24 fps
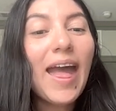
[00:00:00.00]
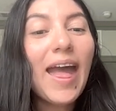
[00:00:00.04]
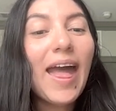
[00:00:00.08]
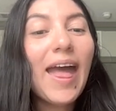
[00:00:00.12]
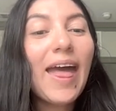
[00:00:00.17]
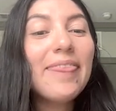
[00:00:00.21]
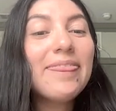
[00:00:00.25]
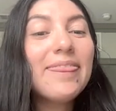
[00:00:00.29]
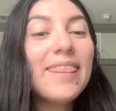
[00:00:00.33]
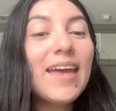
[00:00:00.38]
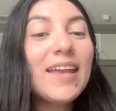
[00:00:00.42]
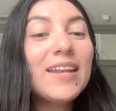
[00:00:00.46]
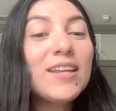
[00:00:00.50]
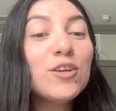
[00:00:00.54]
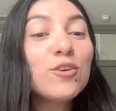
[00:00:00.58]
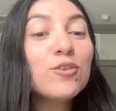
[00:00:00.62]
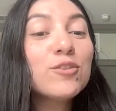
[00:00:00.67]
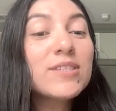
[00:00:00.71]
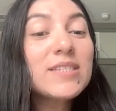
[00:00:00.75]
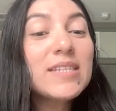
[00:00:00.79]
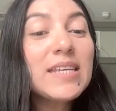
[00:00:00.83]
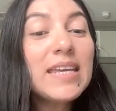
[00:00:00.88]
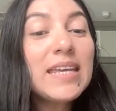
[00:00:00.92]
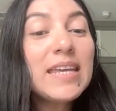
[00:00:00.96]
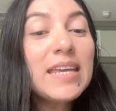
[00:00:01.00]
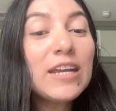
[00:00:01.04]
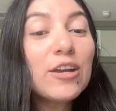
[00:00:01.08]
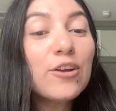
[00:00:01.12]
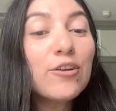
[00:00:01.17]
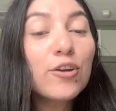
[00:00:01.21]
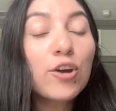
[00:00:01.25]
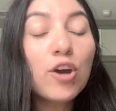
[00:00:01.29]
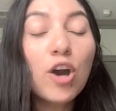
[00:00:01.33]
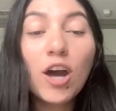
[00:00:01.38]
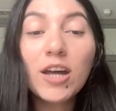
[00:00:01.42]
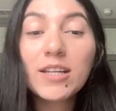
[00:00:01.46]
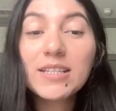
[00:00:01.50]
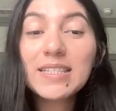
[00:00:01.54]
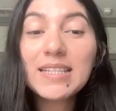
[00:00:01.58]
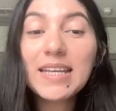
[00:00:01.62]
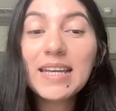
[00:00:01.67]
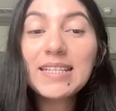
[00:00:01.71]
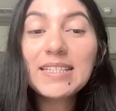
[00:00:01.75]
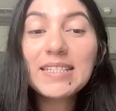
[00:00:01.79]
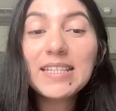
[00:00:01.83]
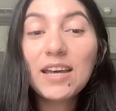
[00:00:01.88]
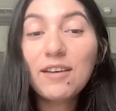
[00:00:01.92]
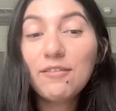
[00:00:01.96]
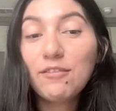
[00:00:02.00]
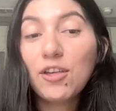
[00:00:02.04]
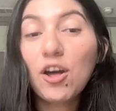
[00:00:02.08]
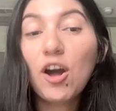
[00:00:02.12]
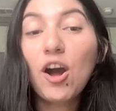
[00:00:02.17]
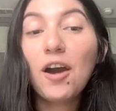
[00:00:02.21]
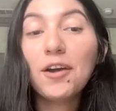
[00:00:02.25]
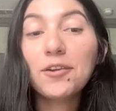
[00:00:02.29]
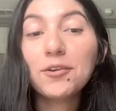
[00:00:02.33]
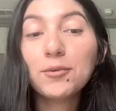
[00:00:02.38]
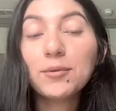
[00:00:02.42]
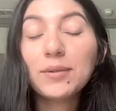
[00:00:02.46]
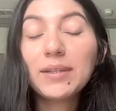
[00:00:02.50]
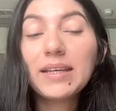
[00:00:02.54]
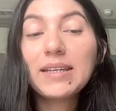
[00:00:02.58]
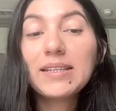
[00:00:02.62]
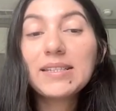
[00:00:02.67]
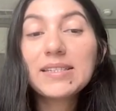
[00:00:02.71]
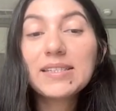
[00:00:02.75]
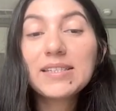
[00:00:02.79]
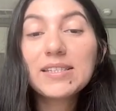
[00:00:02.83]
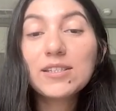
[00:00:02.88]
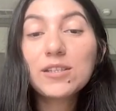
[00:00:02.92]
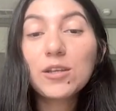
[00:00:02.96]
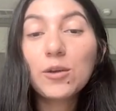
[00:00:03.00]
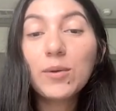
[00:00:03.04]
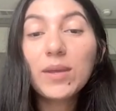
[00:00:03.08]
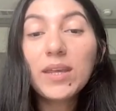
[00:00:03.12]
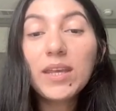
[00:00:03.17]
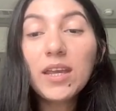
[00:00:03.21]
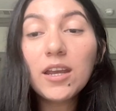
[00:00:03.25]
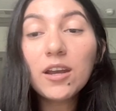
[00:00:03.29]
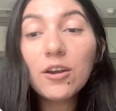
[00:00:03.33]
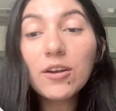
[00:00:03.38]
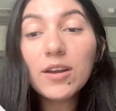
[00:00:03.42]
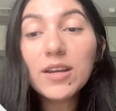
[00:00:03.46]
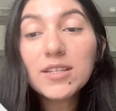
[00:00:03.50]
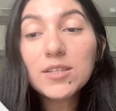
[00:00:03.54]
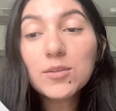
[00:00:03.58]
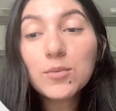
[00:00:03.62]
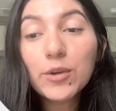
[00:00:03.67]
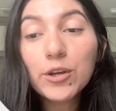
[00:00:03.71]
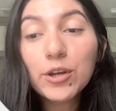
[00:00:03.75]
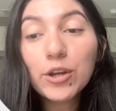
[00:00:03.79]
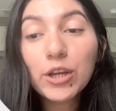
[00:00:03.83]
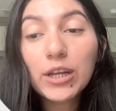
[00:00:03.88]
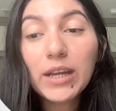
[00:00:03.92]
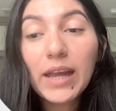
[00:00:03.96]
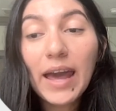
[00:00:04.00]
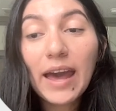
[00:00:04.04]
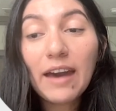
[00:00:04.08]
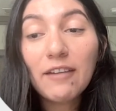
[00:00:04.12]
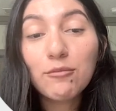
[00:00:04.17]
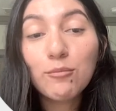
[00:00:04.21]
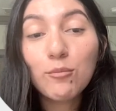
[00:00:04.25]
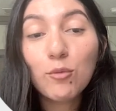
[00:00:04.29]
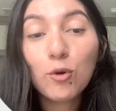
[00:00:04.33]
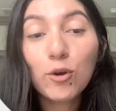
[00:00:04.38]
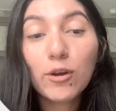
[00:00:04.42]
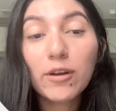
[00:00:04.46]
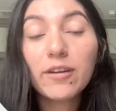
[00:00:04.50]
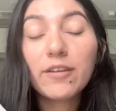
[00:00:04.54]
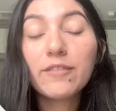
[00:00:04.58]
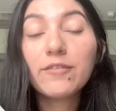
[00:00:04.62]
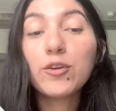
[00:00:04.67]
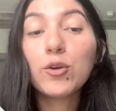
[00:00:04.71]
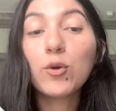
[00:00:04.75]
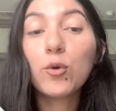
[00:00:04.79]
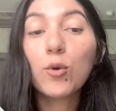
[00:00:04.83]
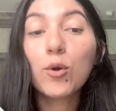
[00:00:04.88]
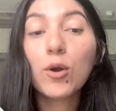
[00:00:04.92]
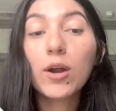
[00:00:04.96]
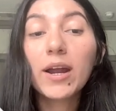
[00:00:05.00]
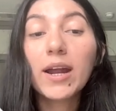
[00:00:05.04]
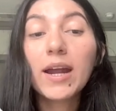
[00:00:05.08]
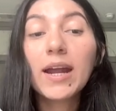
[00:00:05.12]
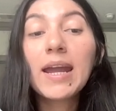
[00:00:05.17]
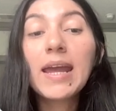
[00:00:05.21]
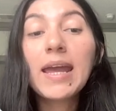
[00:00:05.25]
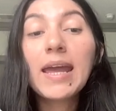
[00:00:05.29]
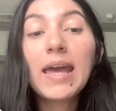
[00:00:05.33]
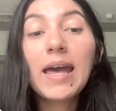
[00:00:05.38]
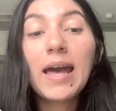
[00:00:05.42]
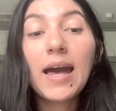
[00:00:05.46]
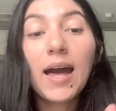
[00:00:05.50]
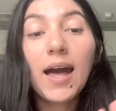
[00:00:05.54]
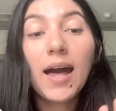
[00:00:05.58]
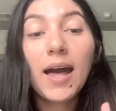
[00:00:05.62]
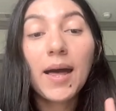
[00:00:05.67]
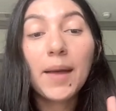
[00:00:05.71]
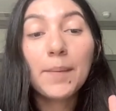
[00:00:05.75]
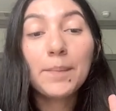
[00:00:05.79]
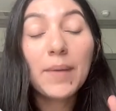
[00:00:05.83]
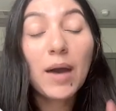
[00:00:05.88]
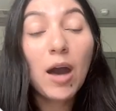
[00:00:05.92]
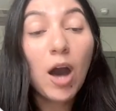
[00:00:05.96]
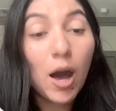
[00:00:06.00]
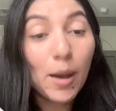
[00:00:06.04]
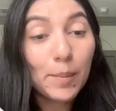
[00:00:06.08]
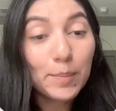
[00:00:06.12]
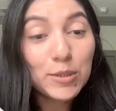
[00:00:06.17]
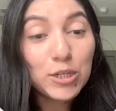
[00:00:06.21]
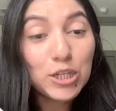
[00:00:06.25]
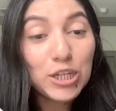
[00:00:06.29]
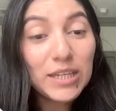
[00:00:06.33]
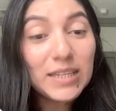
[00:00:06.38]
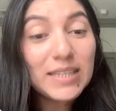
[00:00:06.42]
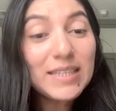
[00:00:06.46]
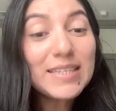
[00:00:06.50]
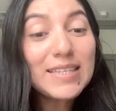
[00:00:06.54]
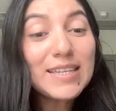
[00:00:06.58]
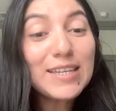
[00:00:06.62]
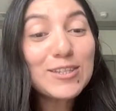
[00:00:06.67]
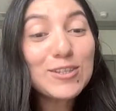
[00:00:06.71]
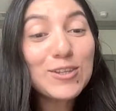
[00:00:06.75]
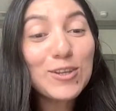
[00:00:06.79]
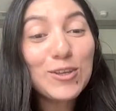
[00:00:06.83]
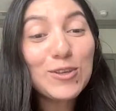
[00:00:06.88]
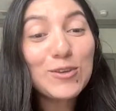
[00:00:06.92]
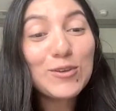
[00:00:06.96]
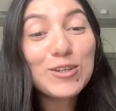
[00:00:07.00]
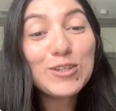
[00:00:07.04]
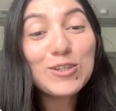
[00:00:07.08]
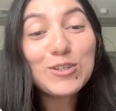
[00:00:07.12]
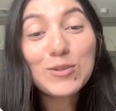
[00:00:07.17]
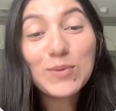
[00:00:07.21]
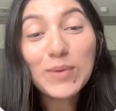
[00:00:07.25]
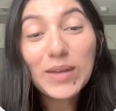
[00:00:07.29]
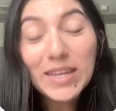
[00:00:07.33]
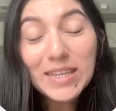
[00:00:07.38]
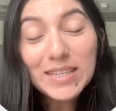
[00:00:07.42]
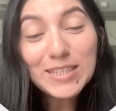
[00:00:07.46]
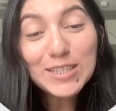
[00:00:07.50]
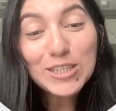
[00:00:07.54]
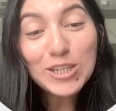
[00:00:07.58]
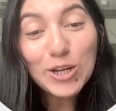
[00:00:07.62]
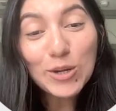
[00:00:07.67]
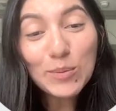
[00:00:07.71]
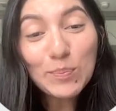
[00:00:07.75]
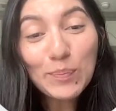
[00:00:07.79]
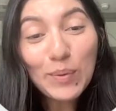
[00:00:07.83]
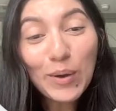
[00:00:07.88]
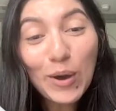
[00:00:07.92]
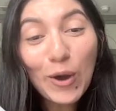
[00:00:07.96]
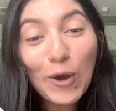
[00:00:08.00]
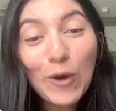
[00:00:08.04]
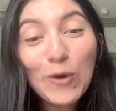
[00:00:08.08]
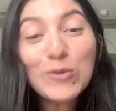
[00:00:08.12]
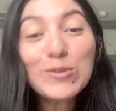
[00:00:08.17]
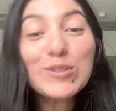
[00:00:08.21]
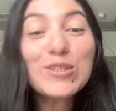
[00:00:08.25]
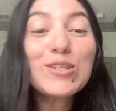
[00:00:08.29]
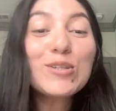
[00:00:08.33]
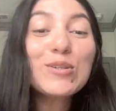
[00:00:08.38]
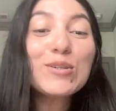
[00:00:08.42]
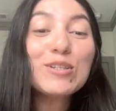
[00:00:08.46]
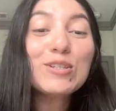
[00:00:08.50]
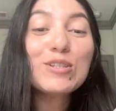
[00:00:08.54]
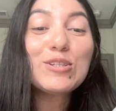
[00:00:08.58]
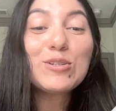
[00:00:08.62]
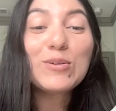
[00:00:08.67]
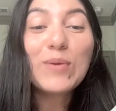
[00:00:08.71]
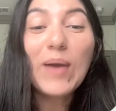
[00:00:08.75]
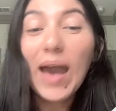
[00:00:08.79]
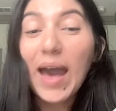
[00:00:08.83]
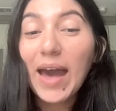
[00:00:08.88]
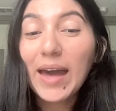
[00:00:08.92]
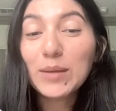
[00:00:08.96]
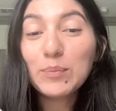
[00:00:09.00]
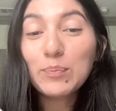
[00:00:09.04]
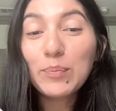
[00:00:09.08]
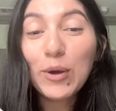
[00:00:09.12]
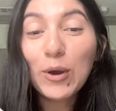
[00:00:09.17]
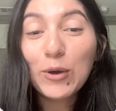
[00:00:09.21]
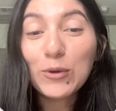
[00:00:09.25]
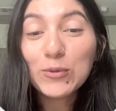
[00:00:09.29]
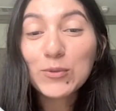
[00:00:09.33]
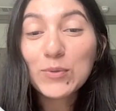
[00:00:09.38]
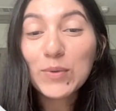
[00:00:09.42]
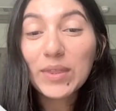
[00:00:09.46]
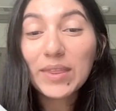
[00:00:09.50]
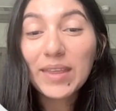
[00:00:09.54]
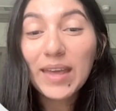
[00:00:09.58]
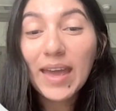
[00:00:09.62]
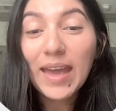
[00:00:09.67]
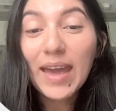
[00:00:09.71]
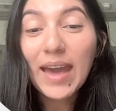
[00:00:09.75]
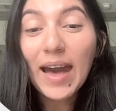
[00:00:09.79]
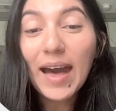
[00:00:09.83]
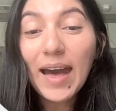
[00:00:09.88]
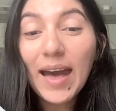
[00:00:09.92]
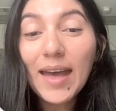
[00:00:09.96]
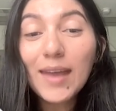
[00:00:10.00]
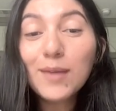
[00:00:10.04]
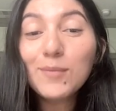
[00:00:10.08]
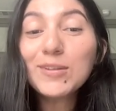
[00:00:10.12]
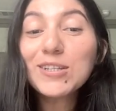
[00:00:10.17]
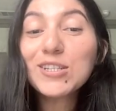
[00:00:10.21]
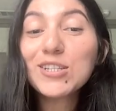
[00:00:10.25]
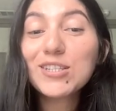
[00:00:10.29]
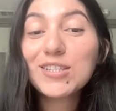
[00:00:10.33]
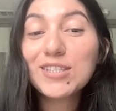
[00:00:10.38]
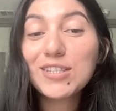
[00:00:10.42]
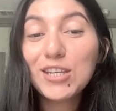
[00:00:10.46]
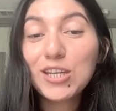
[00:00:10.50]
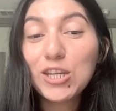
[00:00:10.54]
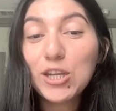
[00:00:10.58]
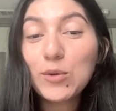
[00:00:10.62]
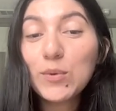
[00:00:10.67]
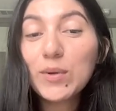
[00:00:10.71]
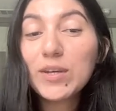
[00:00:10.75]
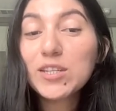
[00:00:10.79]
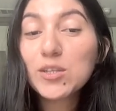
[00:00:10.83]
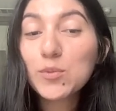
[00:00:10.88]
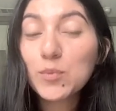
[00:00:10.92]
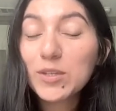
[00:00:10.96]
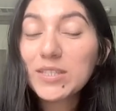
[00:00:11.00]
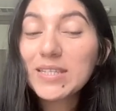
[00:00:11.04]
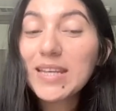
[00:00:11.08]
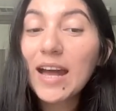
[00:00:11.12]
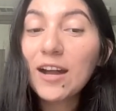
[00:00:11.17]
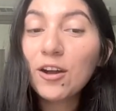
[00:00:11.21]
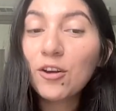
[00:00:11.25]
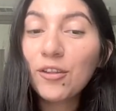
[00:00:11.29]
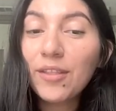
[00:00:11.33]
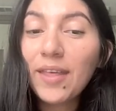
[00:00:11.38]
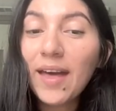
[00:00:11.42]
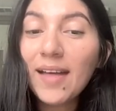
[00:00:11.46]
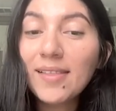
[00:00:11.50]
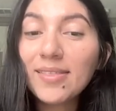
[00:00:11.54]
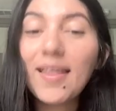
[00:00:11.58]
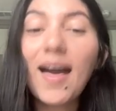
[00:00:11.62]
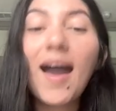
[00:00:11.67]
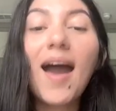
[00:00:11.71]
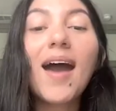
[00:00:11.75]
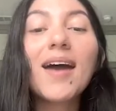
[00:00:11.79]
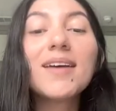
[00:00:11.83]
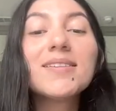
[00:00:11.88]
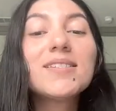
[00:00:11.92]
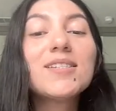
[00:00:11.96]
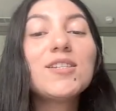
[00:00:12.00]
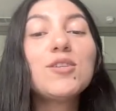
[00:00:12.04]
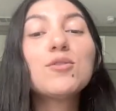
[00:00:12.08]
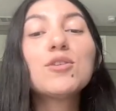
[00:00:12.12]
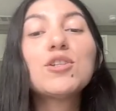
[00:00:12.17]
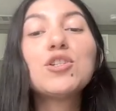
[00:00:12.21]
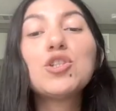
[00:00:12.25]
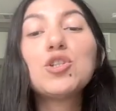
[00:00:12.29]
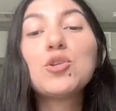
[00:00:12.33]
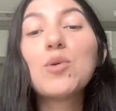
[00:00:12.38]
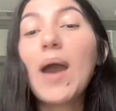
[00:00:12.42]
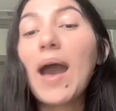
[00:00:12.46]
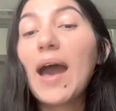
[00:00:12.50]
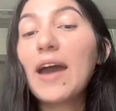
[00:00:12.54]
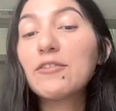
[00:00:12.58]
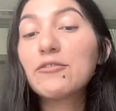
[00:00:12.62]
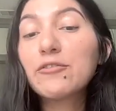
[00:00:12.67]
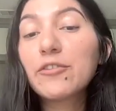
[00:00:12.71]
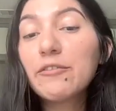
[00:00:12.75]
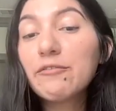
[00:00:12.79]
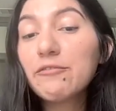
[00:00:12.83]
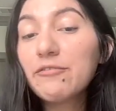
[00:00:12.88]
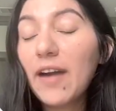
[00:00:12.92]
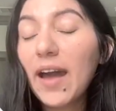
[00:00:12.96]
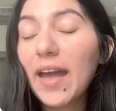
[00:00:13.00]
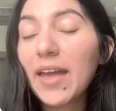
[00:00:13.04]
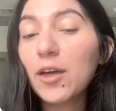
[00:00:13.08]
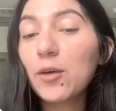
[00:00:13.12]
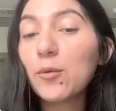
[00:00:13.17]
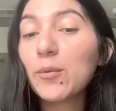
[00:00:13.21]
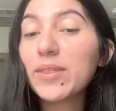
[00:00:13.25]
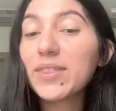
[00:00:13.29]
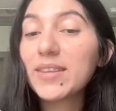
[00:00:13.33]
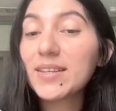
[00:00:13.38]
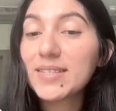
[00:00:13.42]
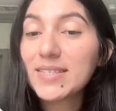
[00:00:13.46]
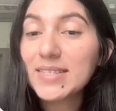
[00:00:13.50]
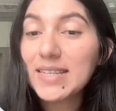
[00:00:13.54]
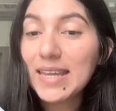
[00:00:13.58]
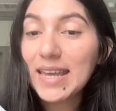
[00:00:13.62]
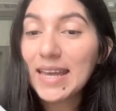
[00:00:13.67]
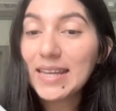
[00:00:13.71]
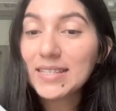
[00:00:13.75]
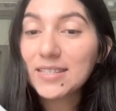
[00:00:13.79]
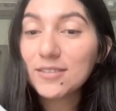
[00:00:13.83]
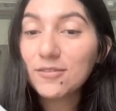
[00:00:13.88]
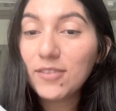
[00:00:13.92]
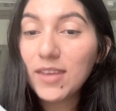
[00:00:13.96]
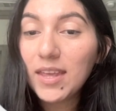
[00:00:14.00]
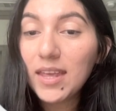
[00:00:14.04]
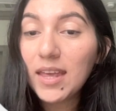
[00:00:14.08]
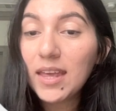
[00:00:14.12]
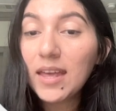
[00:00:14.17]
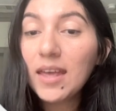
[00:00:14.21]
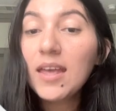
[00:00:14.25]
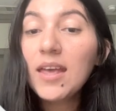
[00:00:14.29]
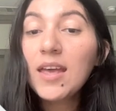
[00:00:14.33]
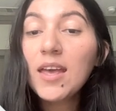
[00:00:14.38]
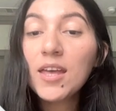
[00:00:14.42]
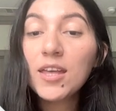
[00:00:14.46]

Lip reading: And then you'll see here content of the auto list. So here is where you're going to have more of your options. So you can do insert post, you can do add post with AI, which is the newest. We'll tackle that last. You can do add from file with a CSV.